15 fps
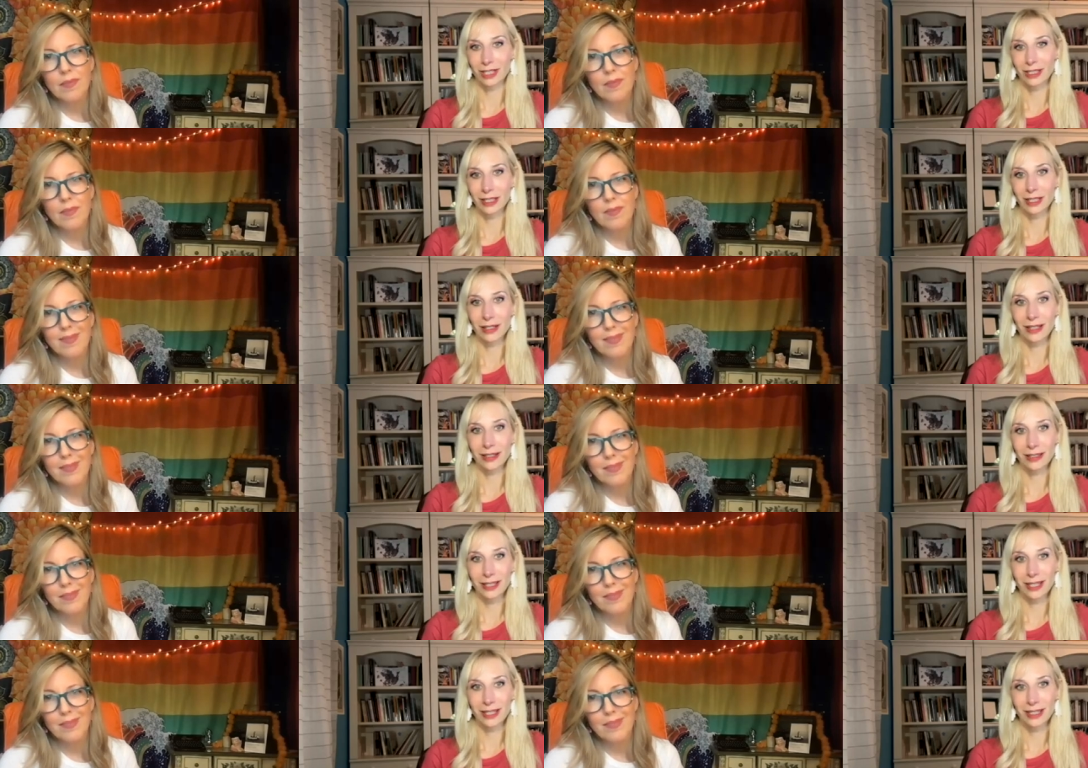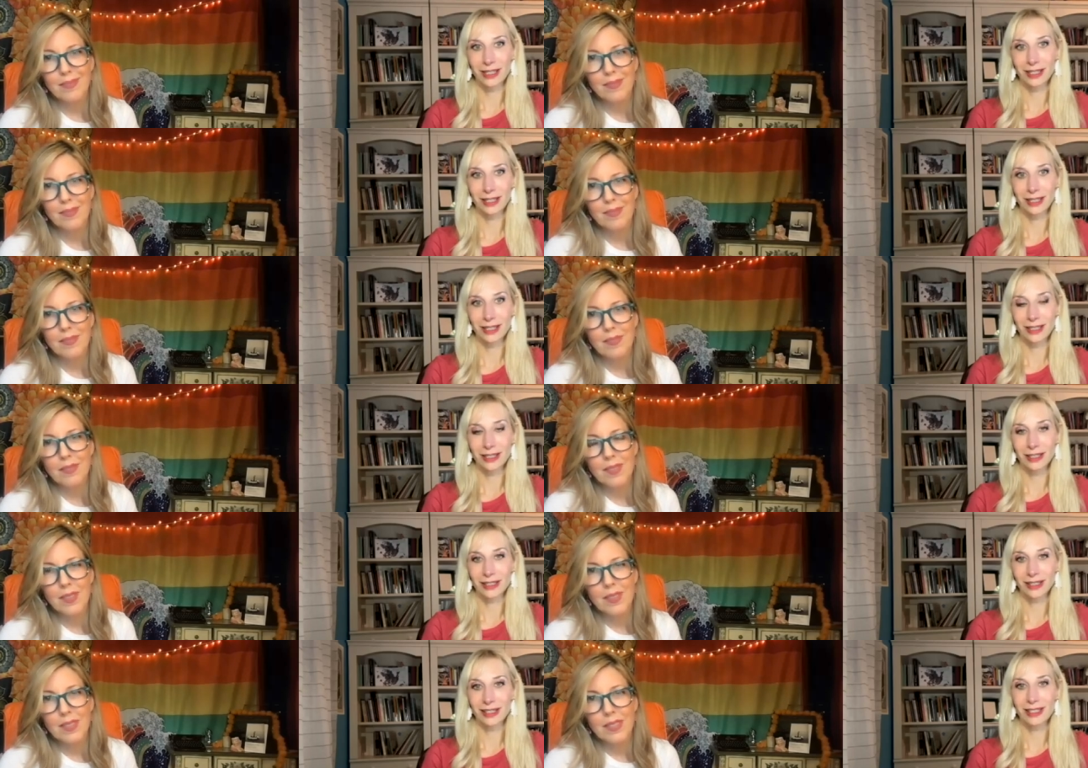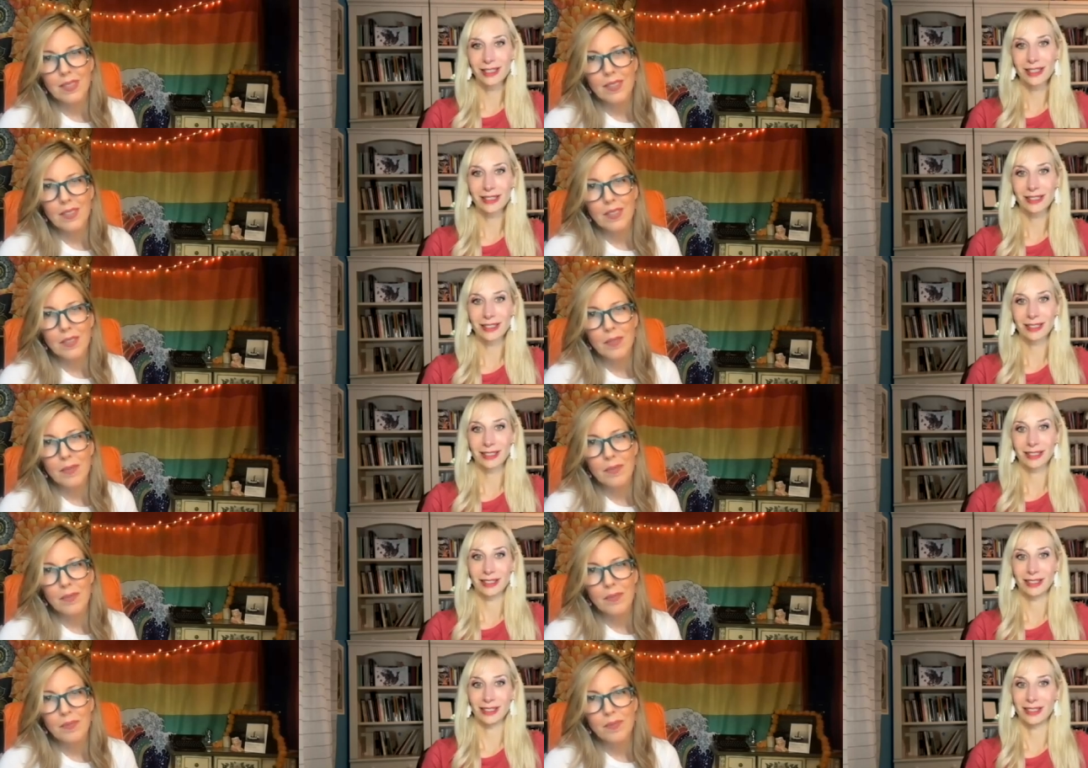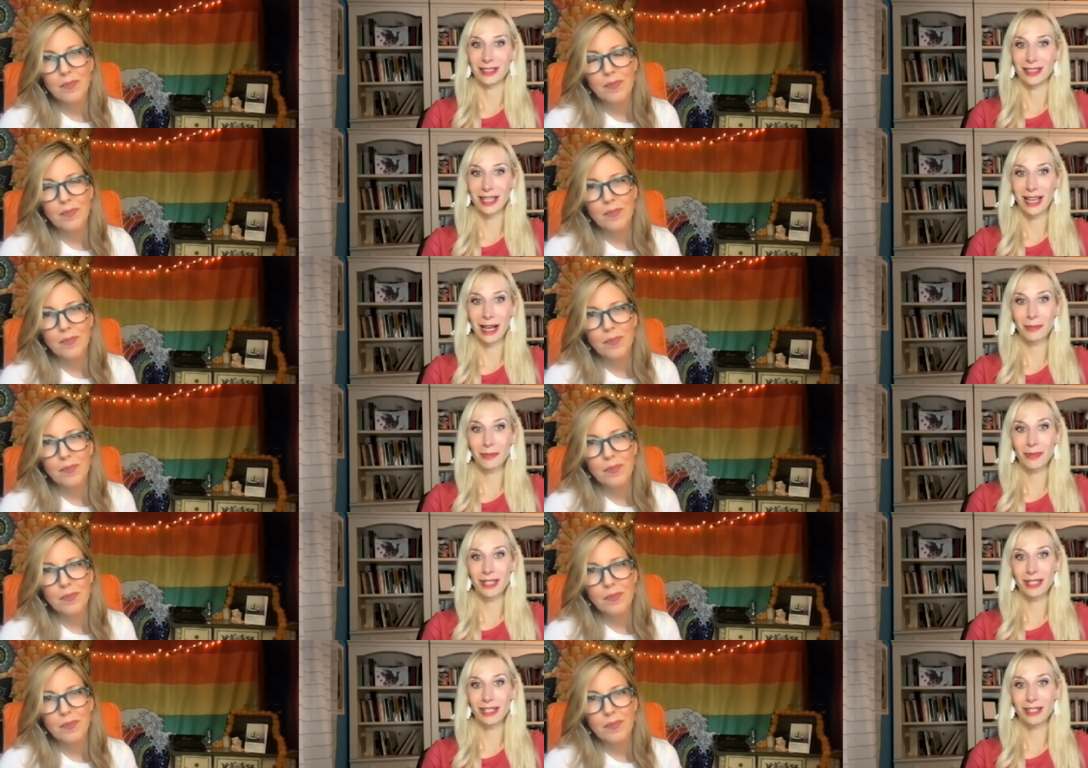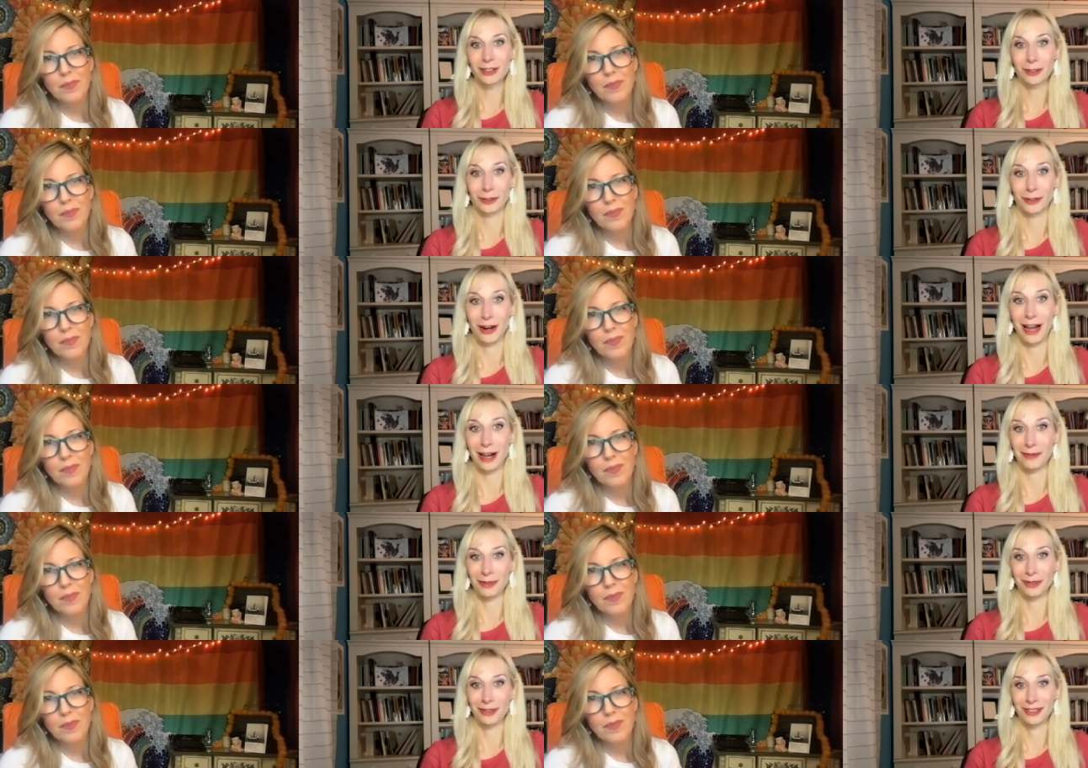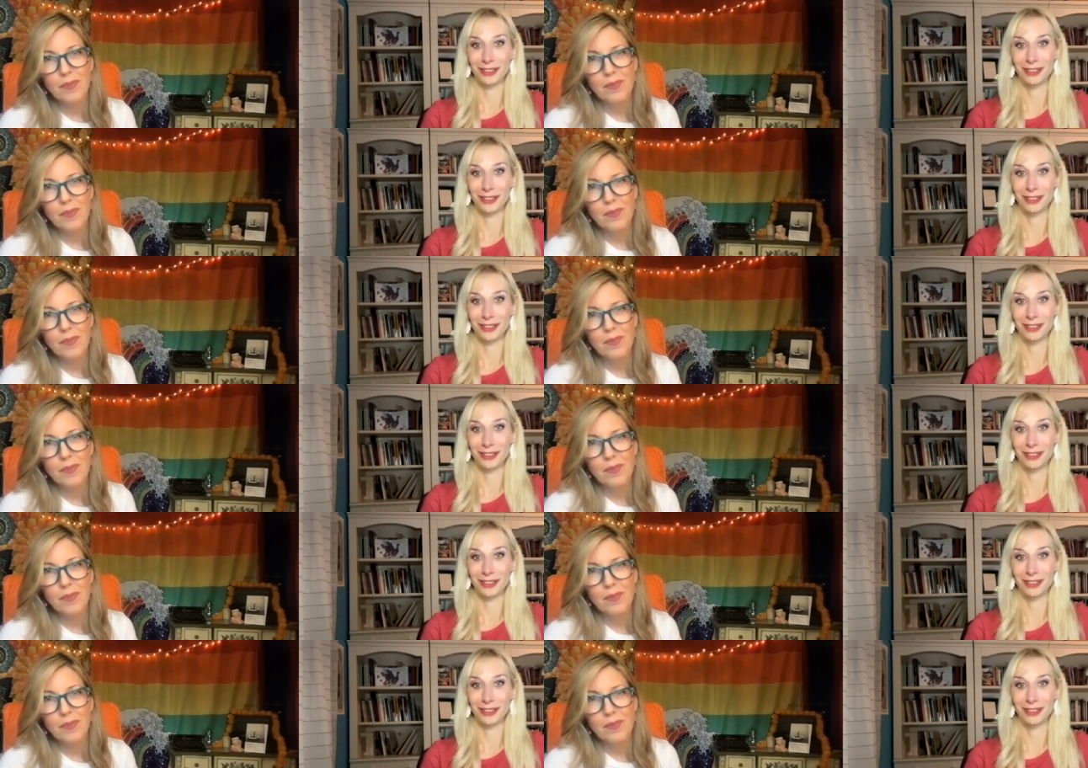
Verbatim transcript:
Speaker 1: till I'd think, this is sappy crap.